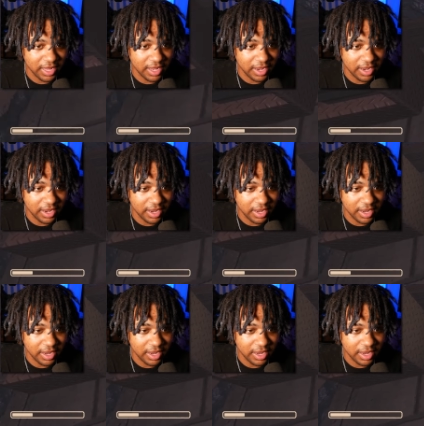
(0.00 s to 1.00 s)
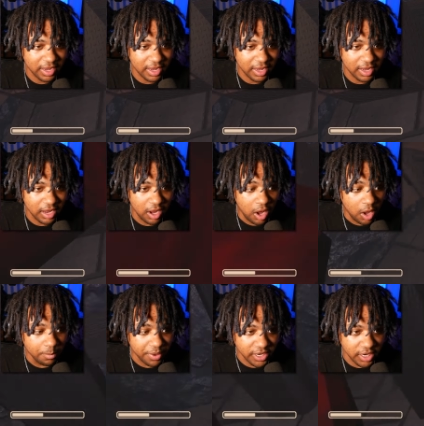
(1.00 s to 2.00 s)
I see the eyes
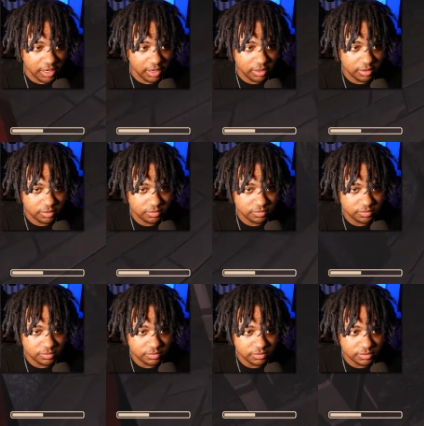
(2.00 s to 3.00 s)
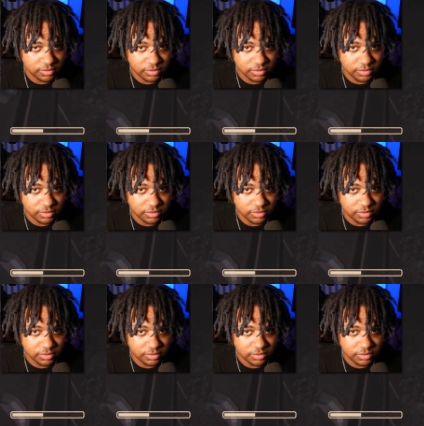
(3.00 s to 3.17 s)
just okay. looking right back at me.